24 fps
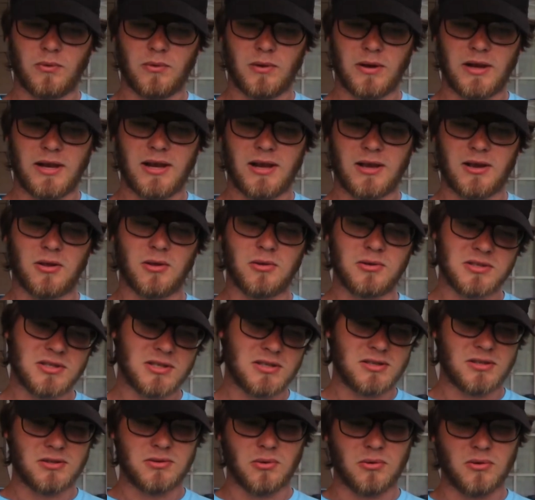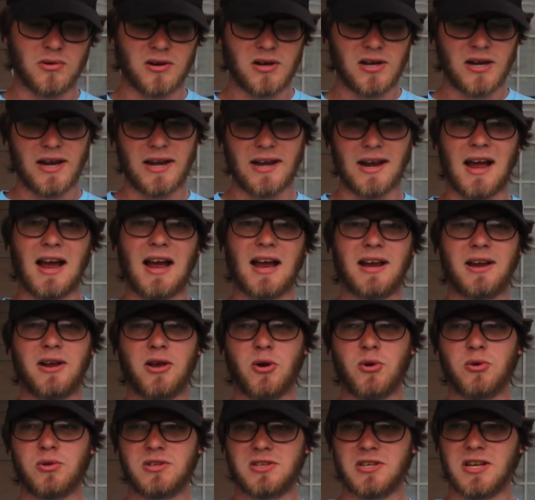He closes the door, and I
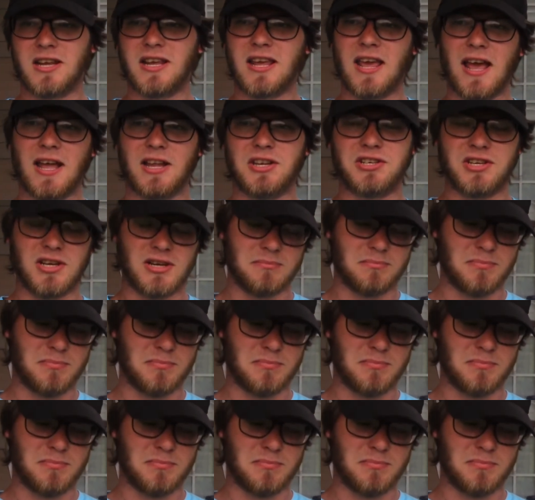go to catch it,